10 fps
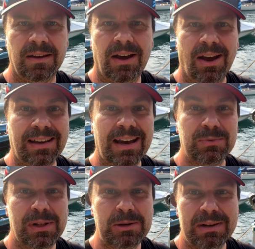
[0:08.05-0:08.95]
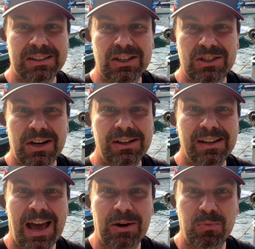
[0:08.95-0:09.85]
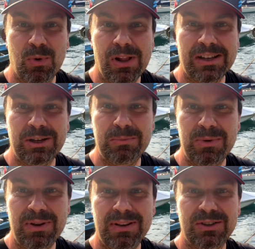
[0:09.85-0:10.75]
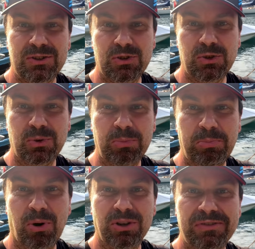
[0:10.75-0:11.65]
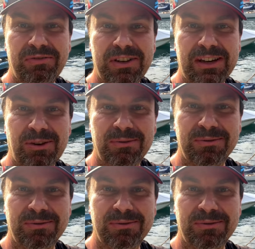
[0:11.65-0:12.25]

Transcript: Hi guys, welcome back to the channel and welcome to Portofino.